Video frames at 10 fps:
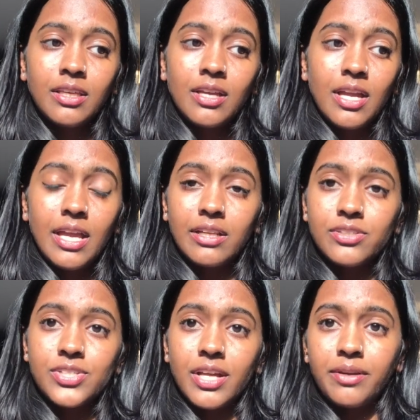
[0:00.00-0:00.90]

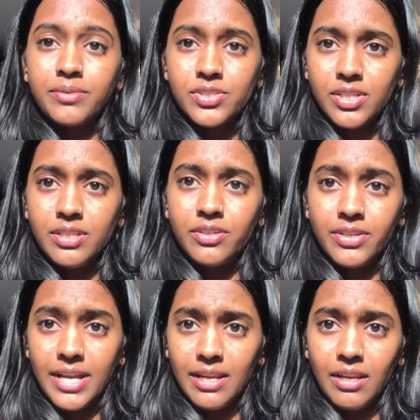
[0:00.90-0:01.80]
English language in your
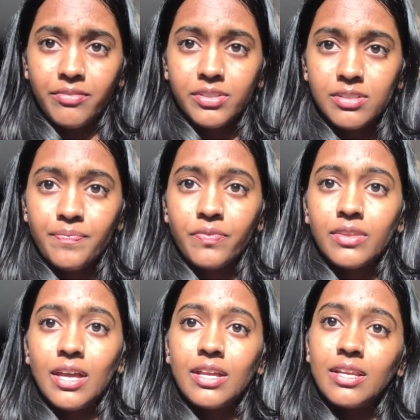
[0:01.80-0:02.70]
A level,
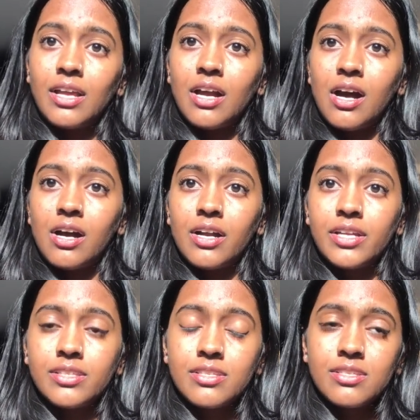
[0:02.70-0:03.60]
then
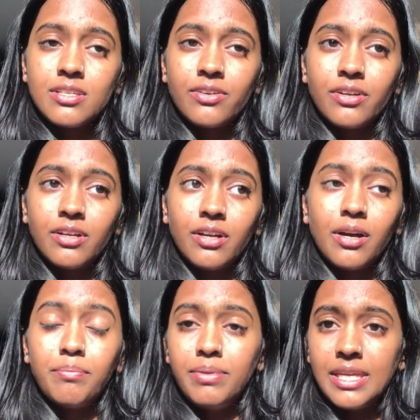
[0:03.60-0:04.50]
it's
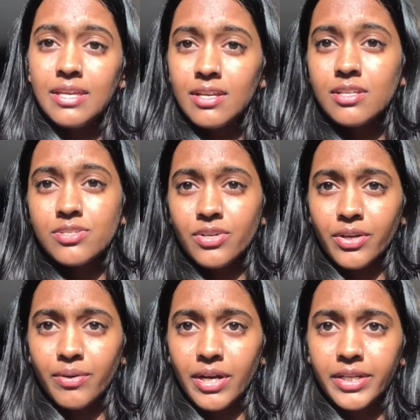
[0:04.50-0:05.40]
a B is
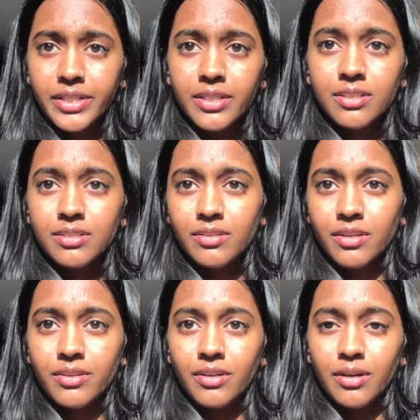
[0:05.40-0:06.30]
required.
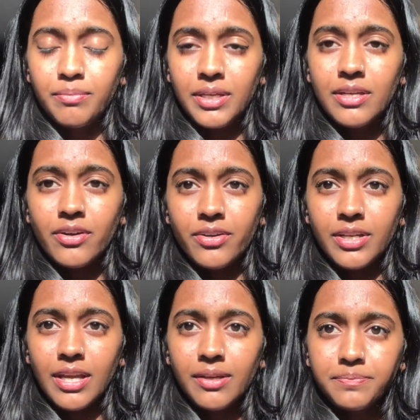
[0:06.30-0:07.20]
A B or
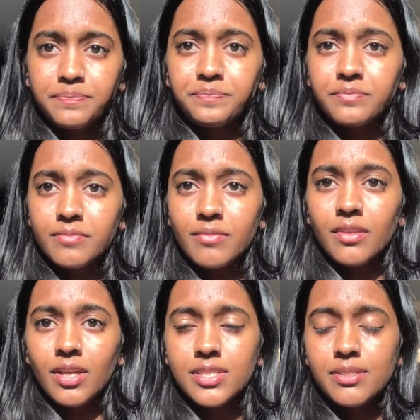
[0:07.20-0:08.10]
an A
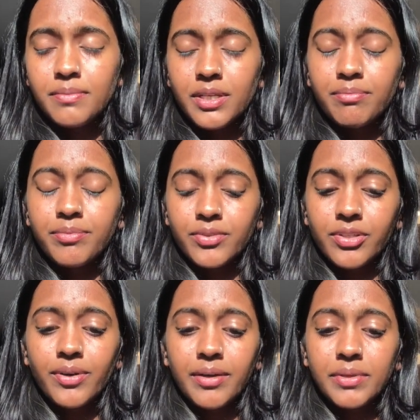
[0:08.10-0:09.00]
is minimum
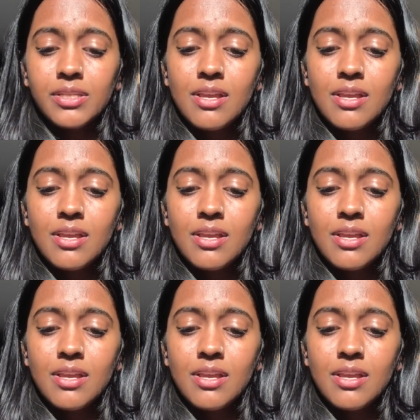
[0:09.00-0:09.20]
requirement.